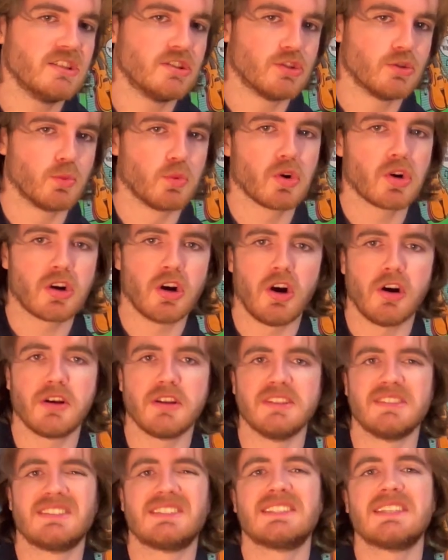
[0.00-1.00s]
to work hard
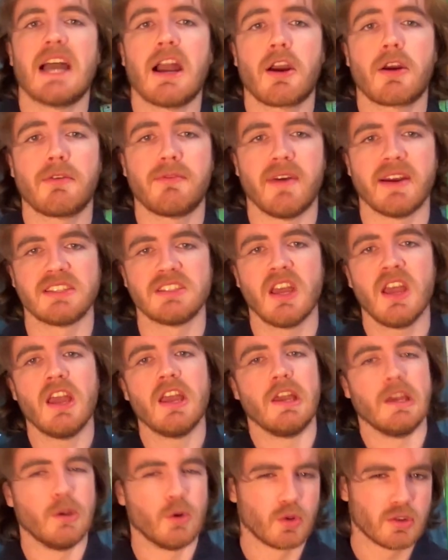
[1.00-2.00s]
and sacrifice
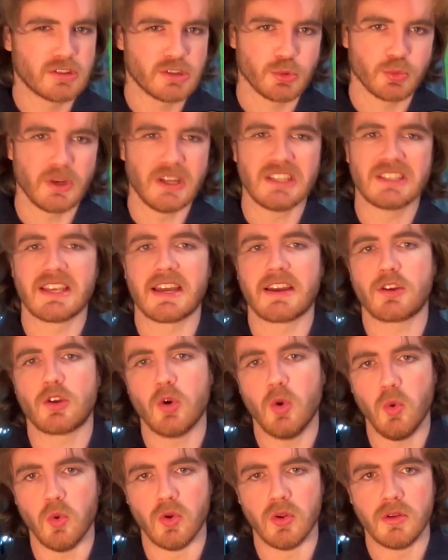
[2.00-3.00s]
in order to reach that
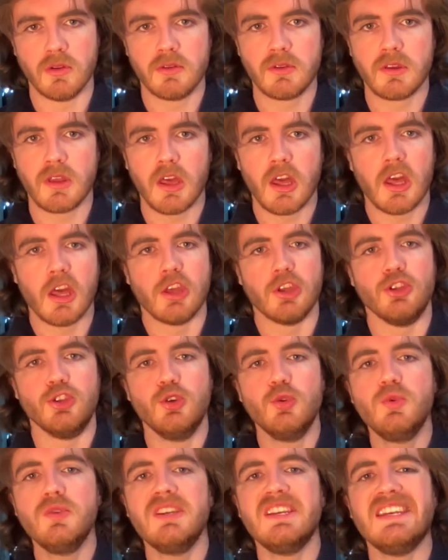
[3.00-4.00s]
goal.
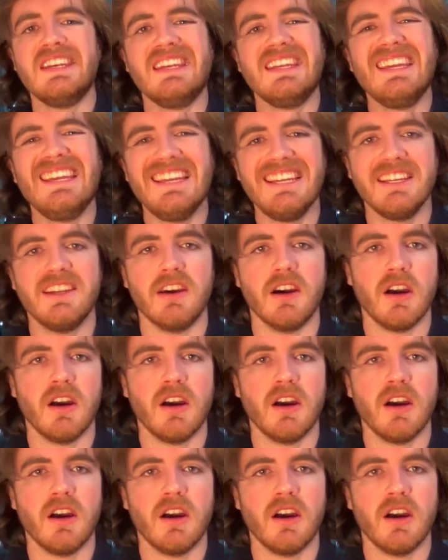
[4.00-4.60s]
You need